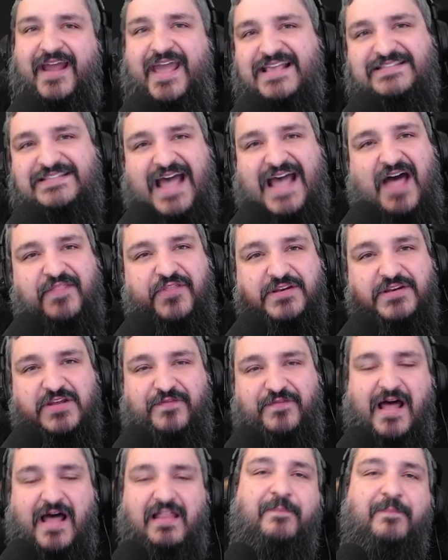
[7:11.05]
is that the
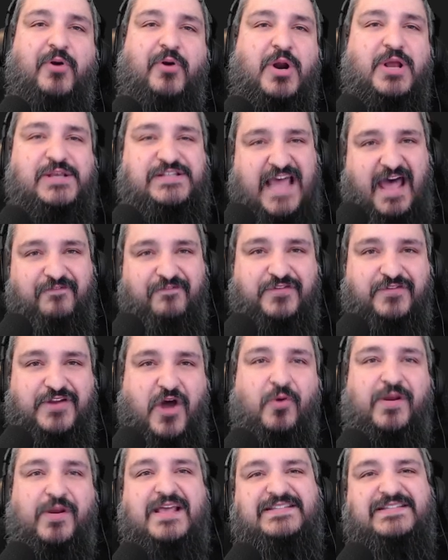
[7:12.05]
developers have
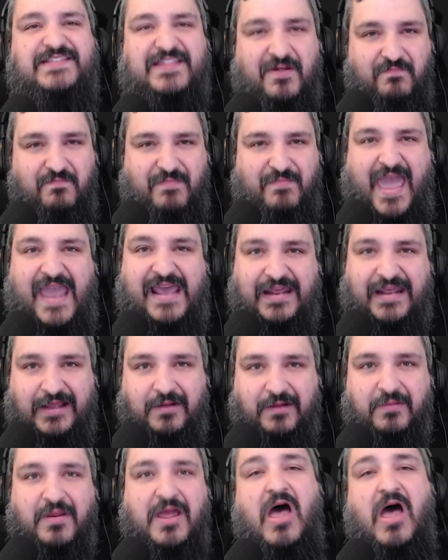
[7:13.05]
noticed the meta